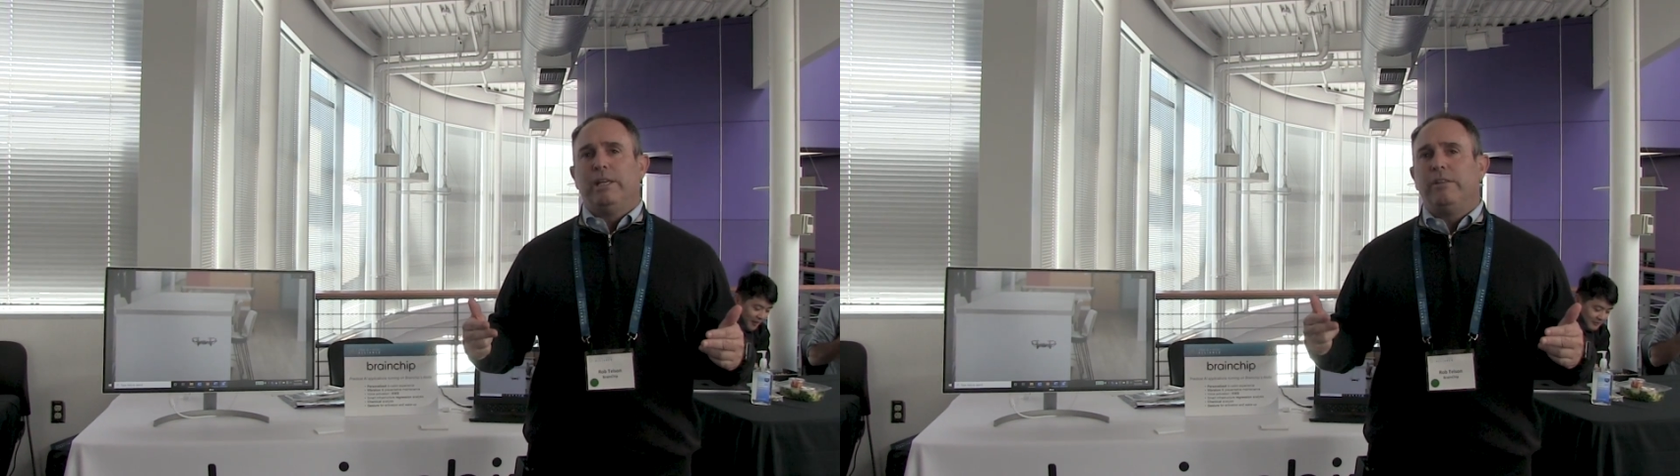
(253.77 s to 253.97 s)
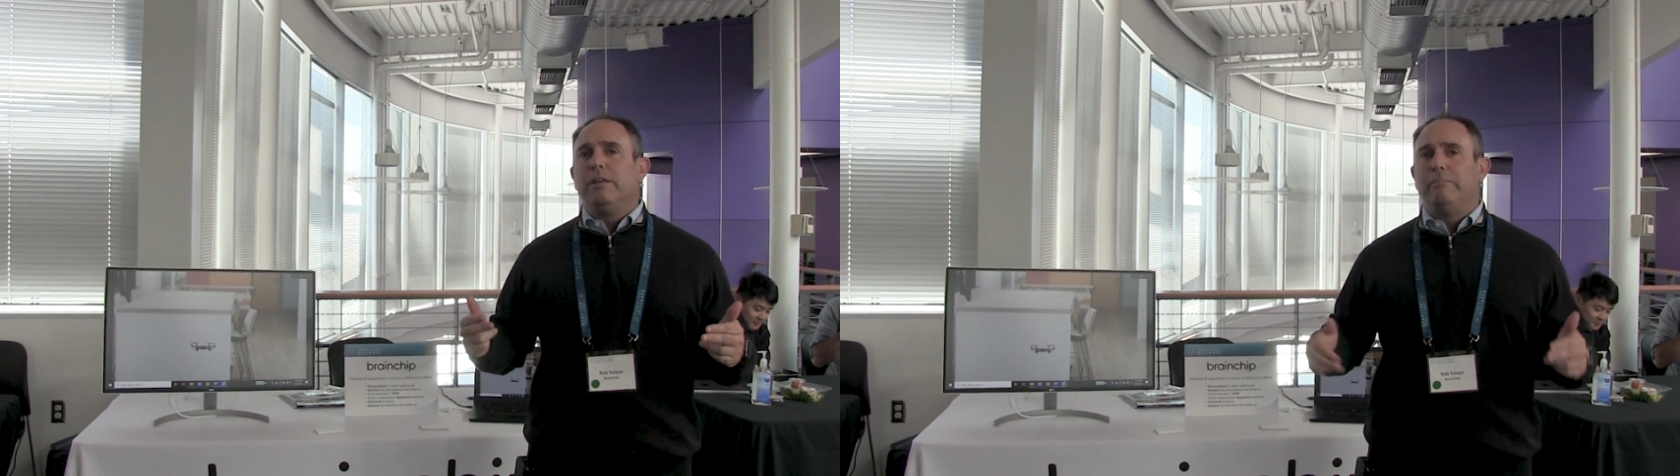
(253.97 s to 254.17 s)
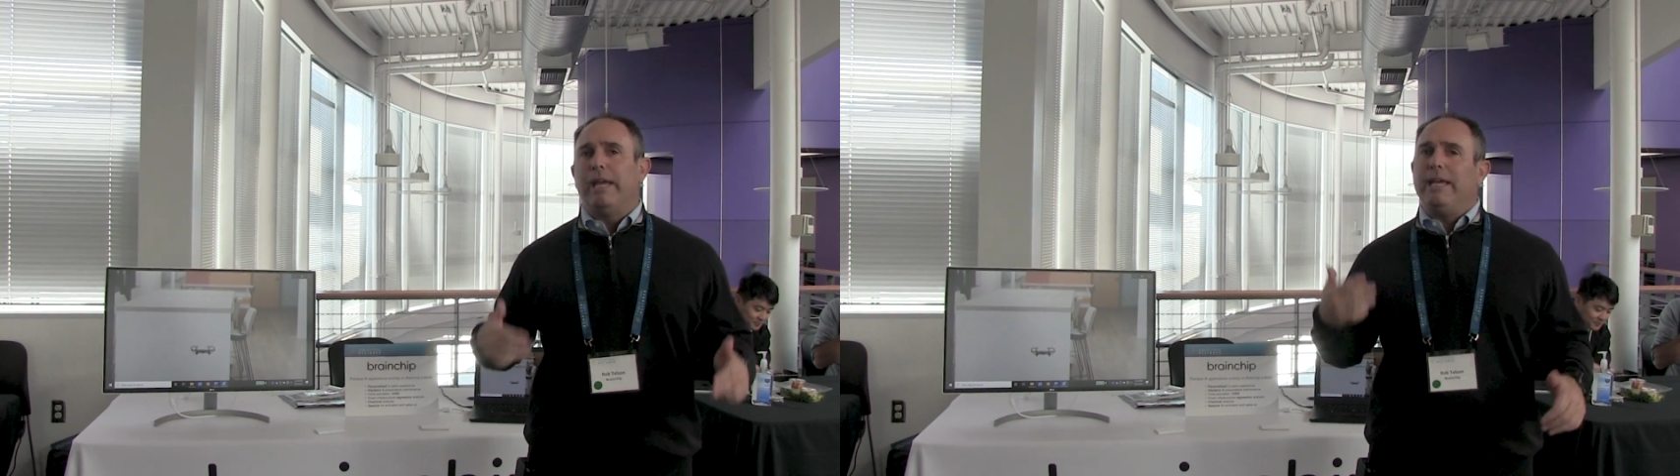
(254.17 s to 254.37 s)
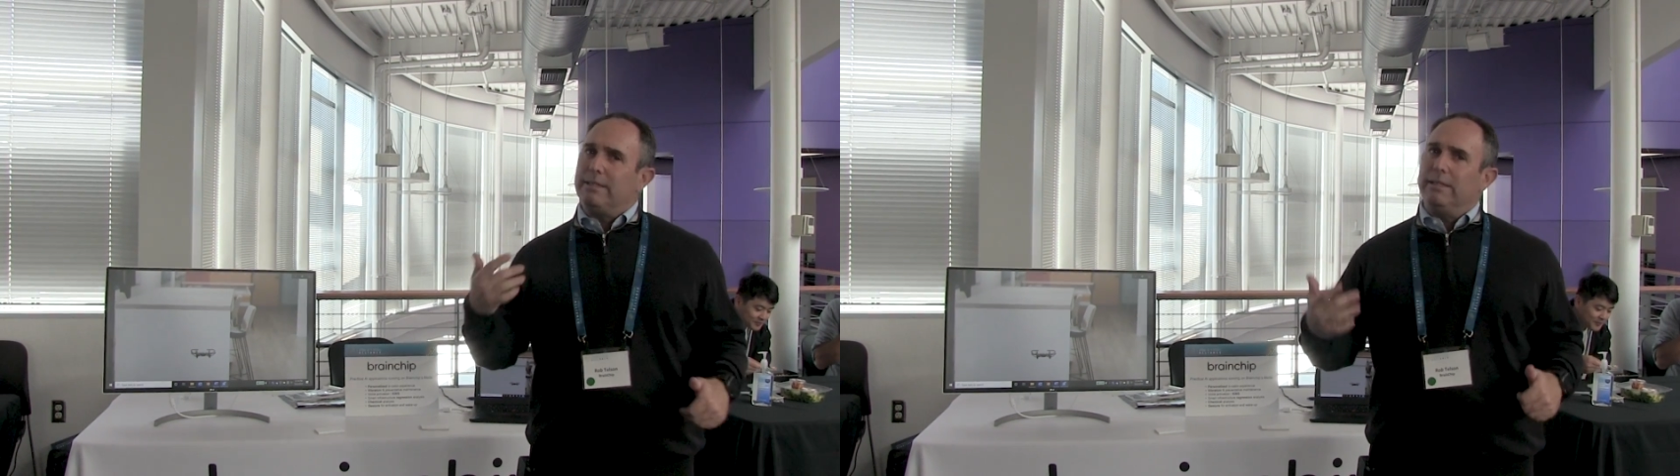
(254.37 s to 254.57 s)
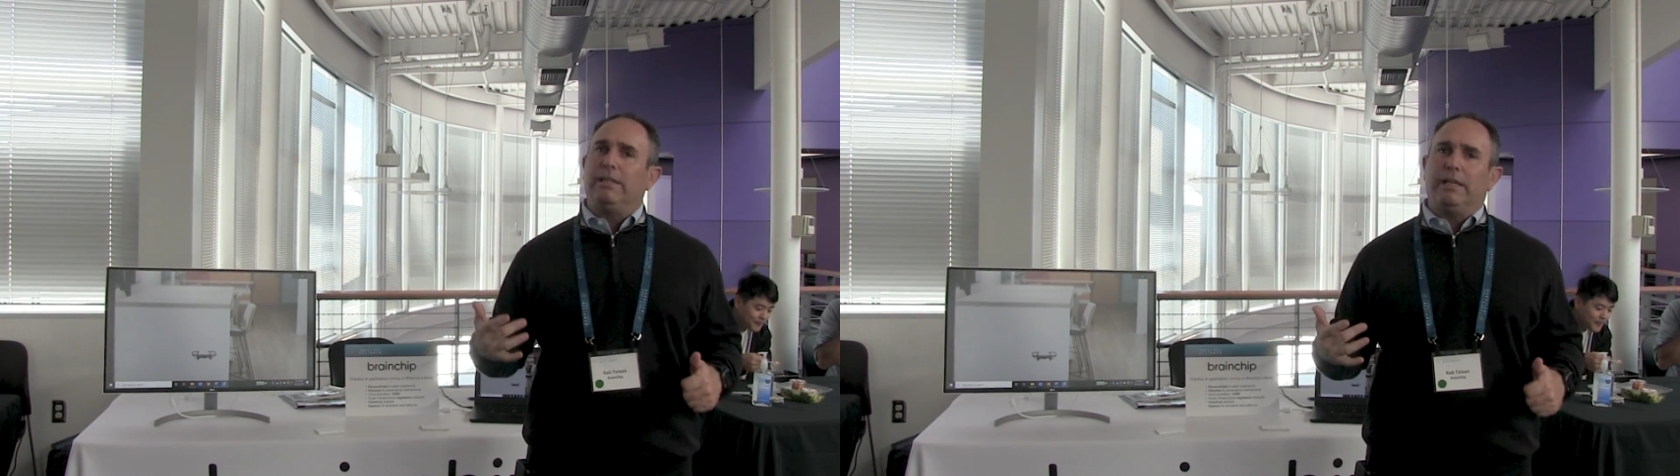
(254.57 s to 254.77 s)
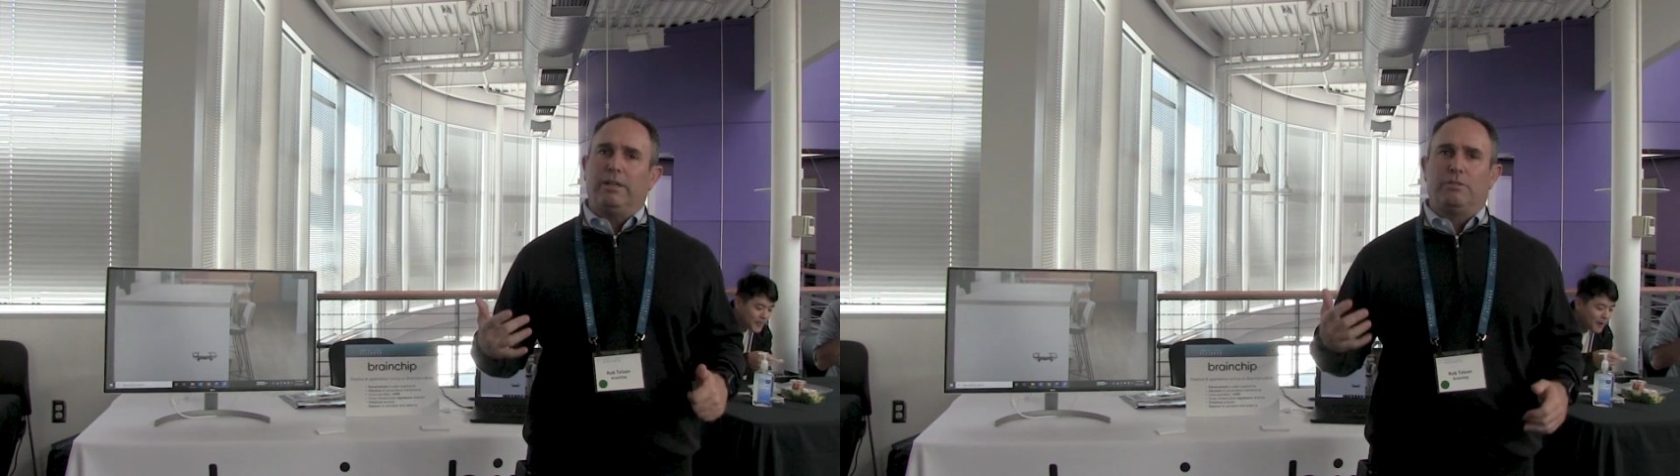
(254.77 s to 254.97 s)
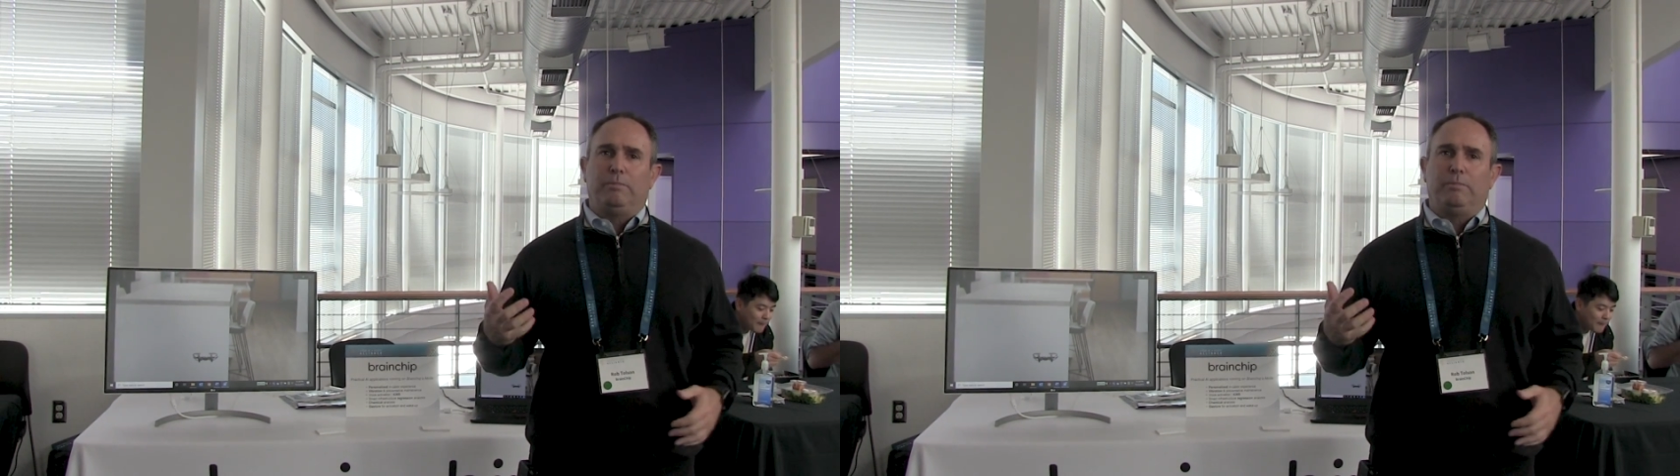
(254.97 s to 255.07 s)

And the amazing thing is,